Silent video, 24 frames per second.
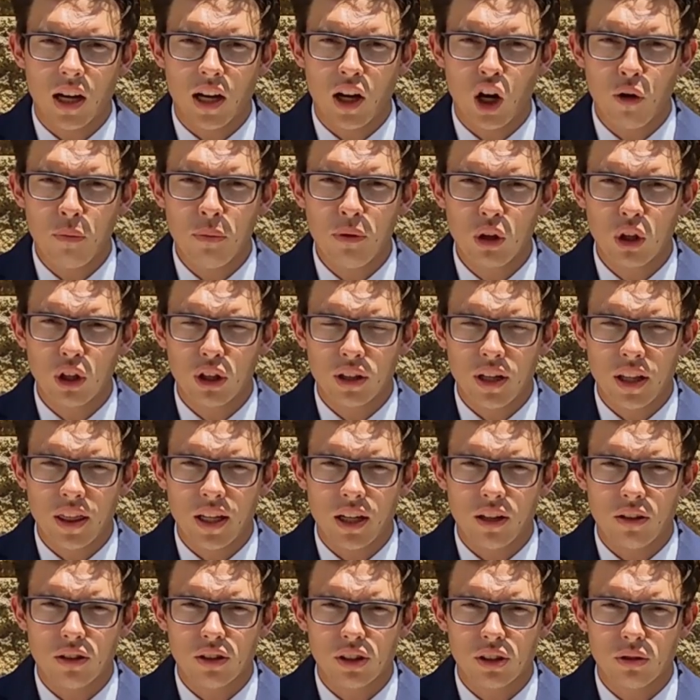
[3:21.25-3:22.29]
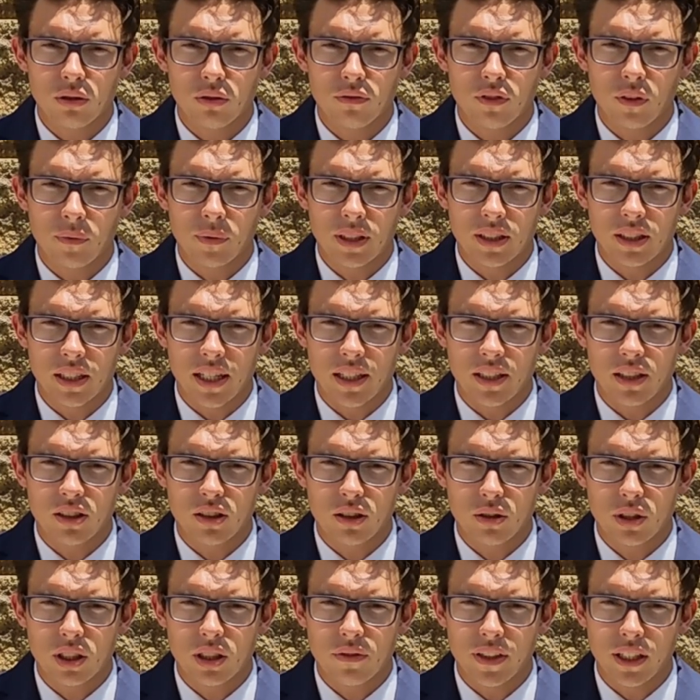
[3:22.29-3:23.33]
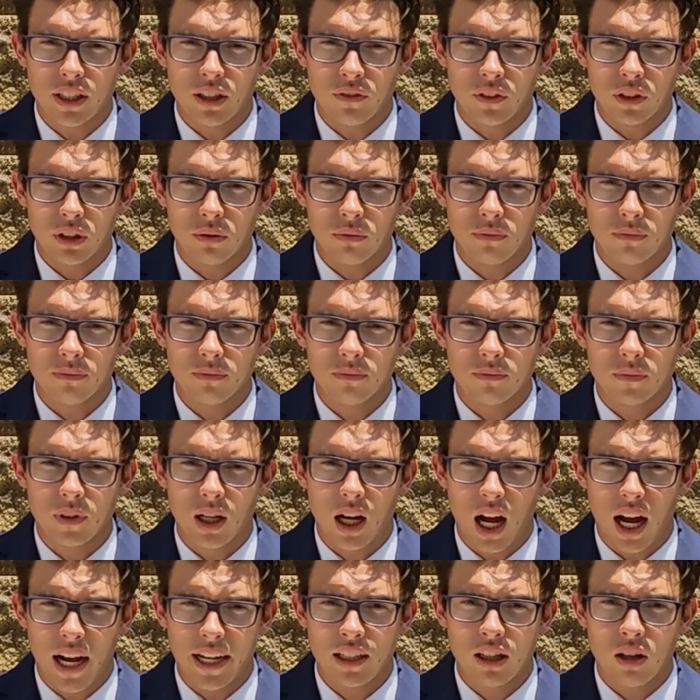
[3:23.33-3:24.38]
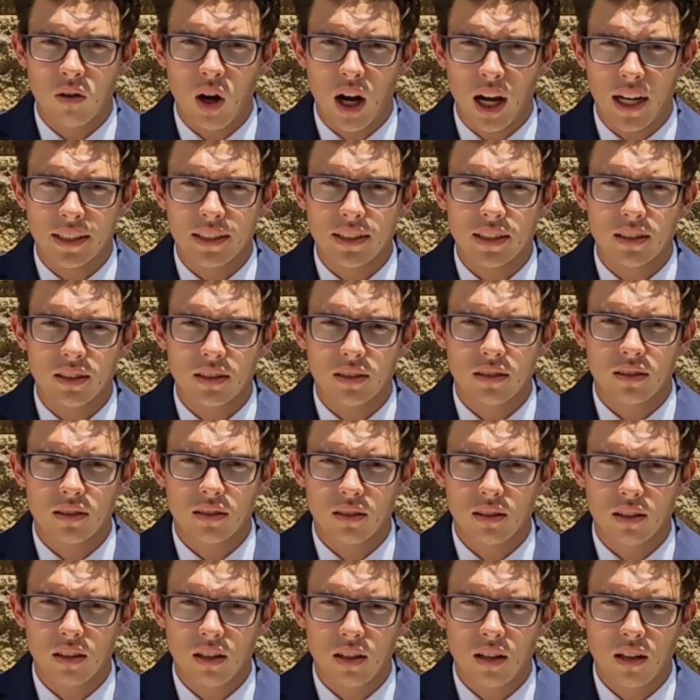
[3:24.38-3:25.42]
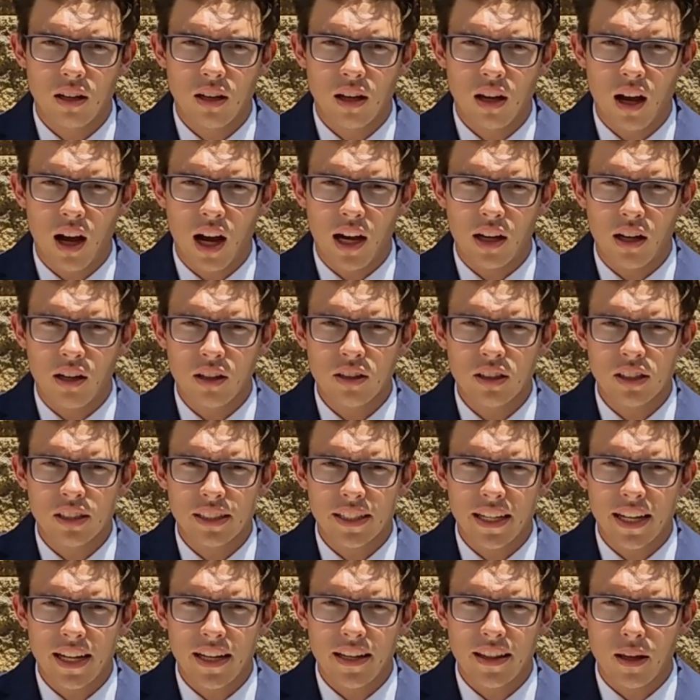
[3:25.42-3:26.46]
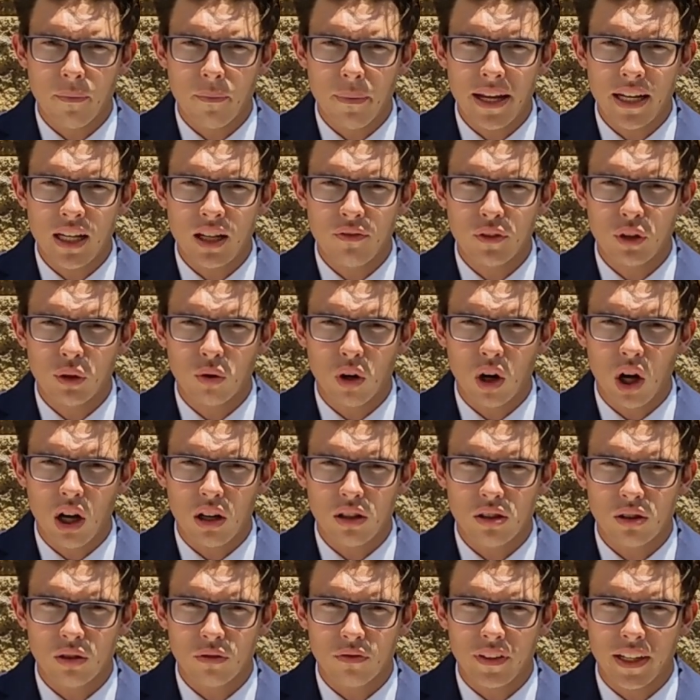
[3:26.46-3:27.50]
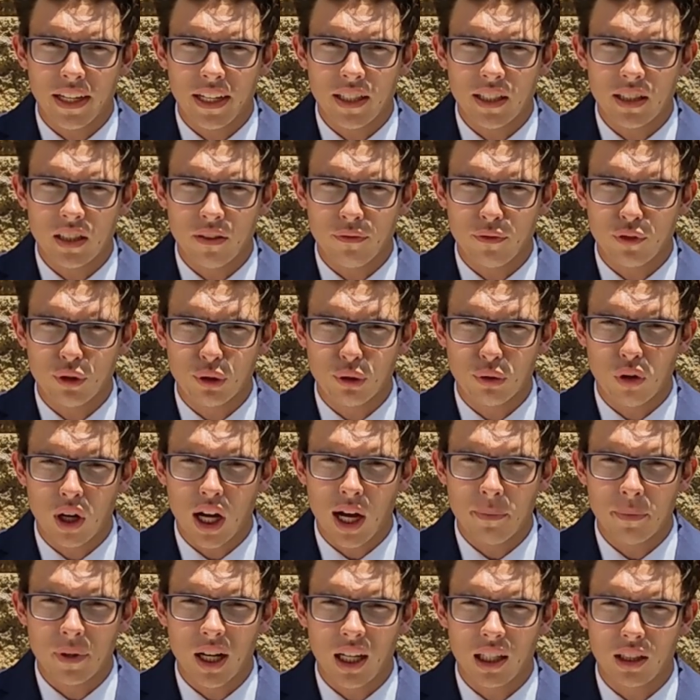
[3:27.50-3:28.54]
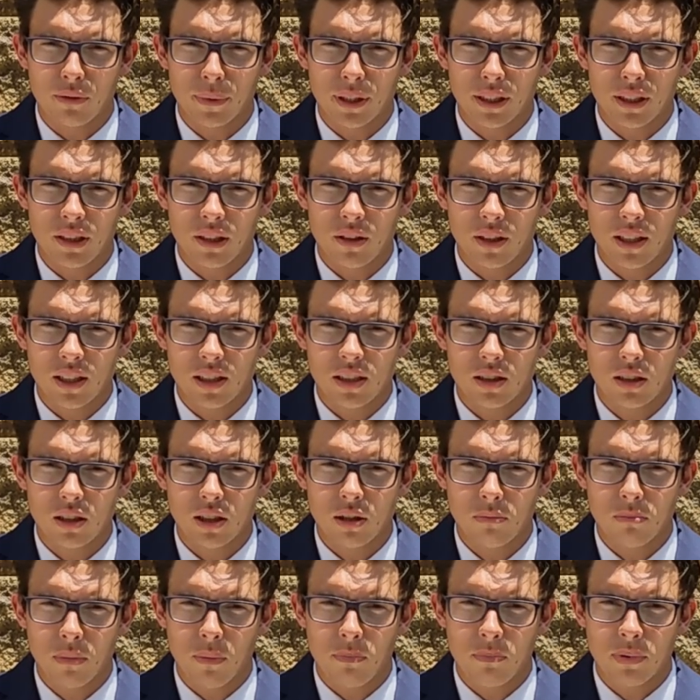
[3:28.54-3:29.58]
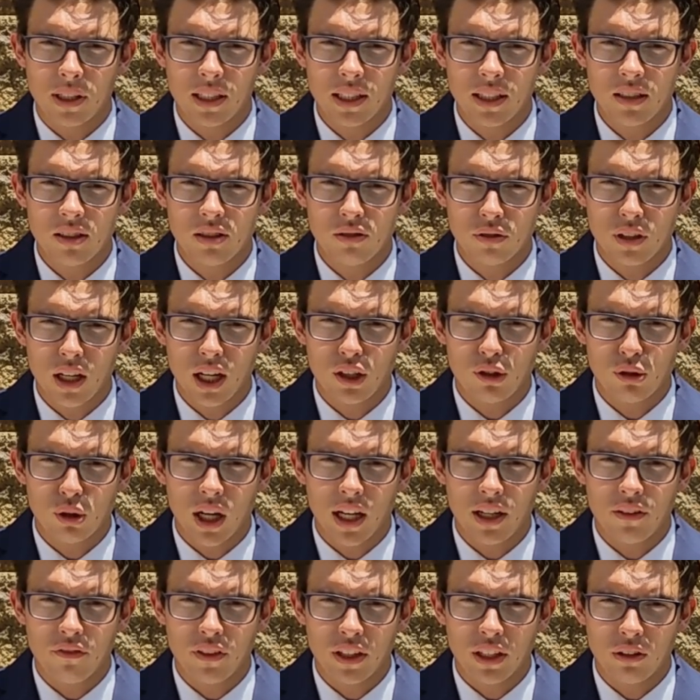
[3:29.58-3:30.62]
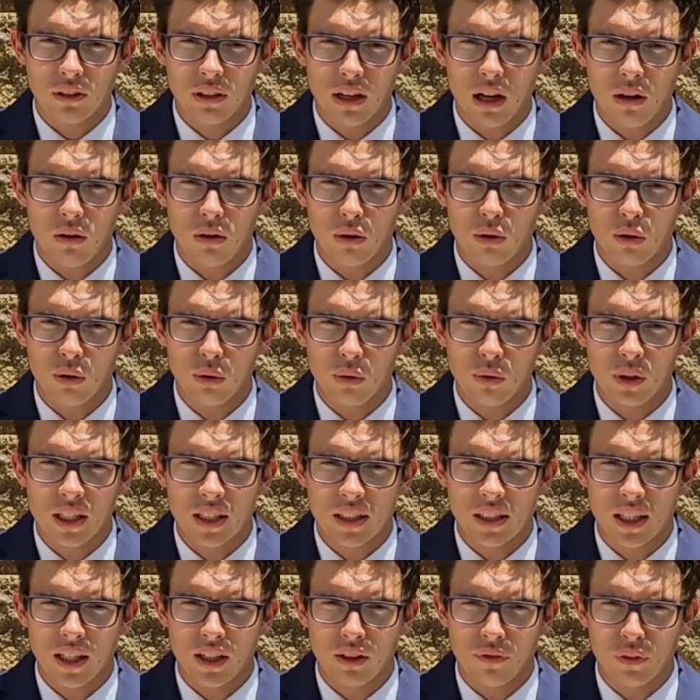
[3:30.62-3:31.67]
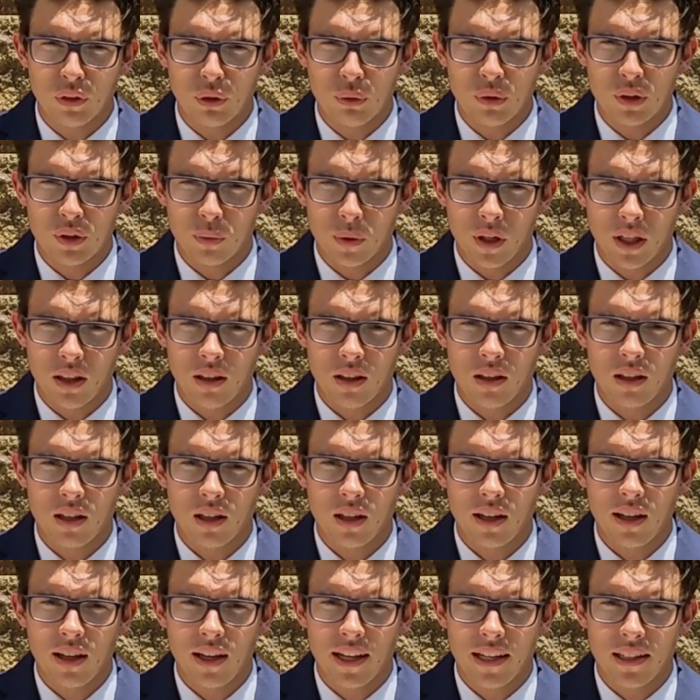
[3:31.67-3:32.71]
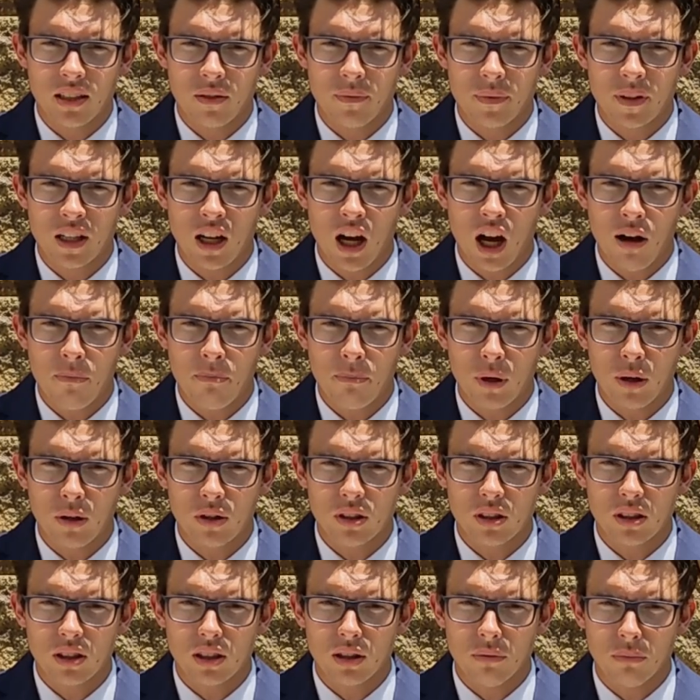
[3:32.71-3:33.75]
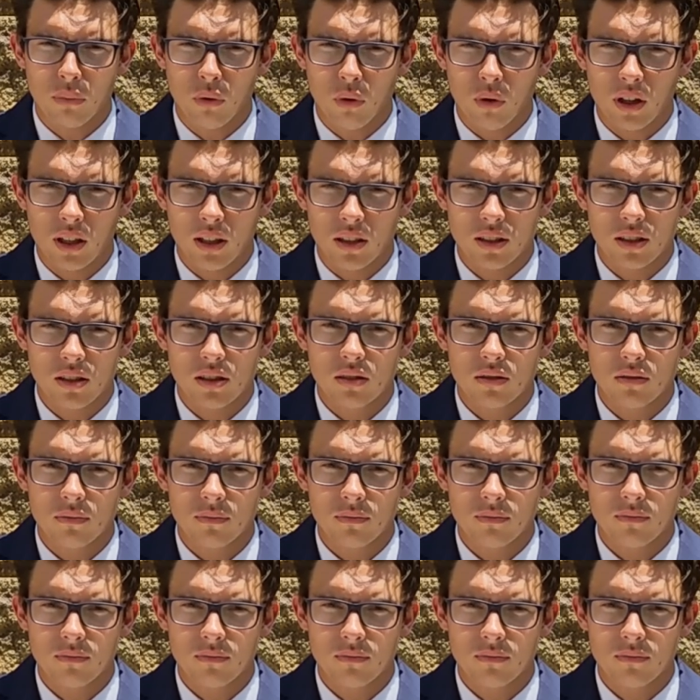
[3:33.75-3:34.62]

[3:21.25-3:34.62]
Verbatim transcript: I hope you learned a thing or two from this exclusive interview. I know I did. I understand that many of you are also fans of true crime documentaries, but please do not try and figure out who this interview was with. It is of the utmost importance.